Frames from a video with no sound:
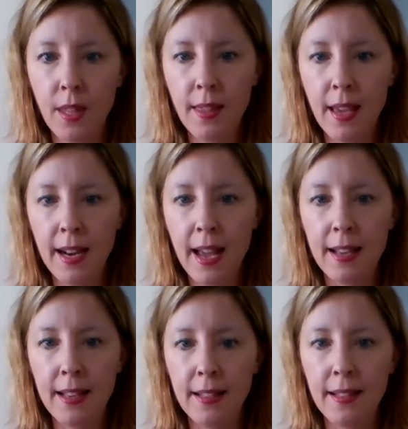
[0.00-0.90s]
that
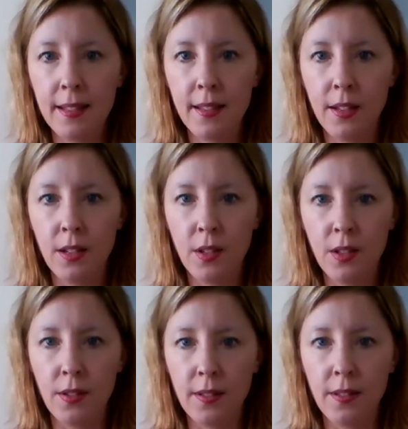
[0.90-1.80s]
has, you know,
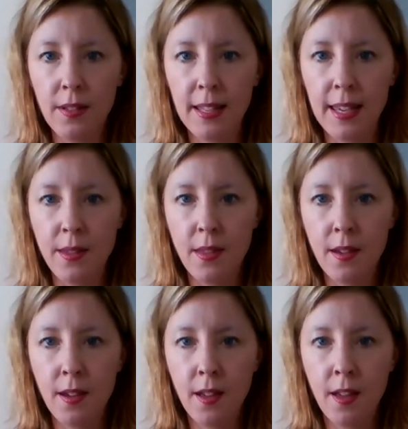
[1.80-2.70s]
those little teeth
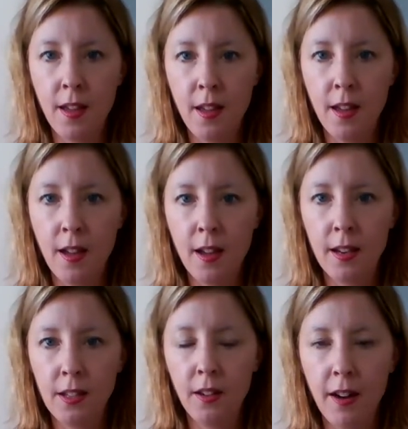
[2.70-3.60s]

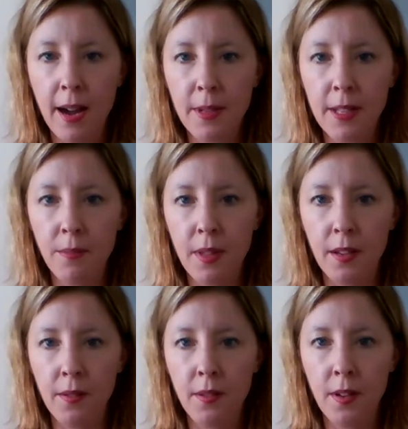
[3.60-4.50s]
to grab
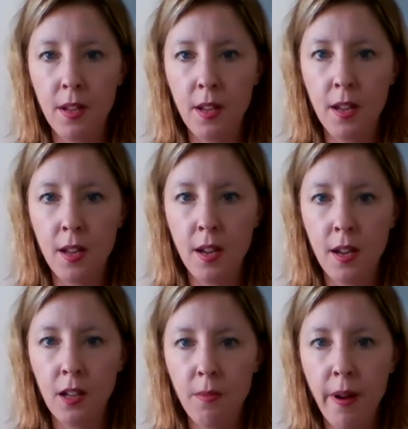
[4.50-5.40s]
something.
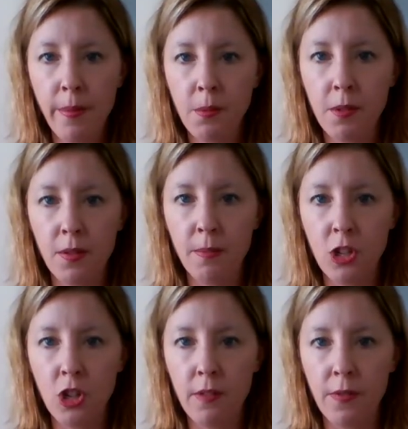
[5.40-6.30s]
You could probably use a
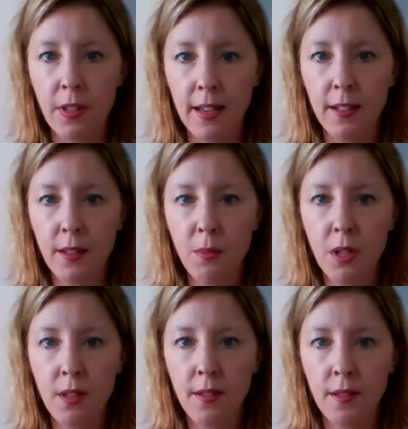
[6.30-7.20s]
bunch of different things, but
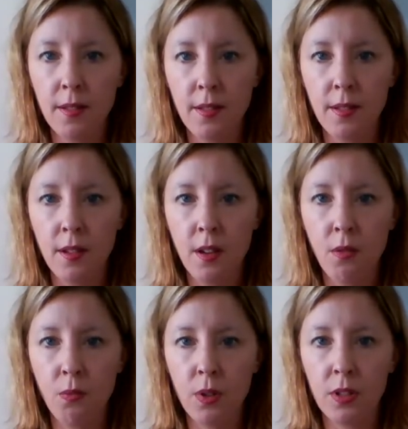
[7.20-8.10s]
this is
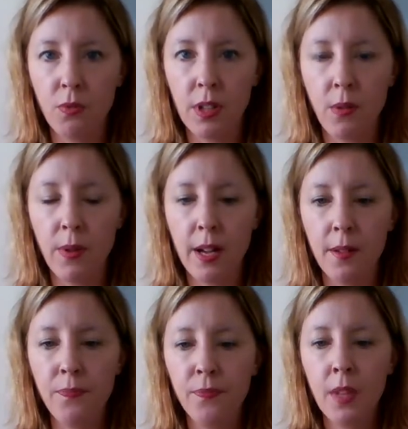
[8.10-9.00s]
works really well.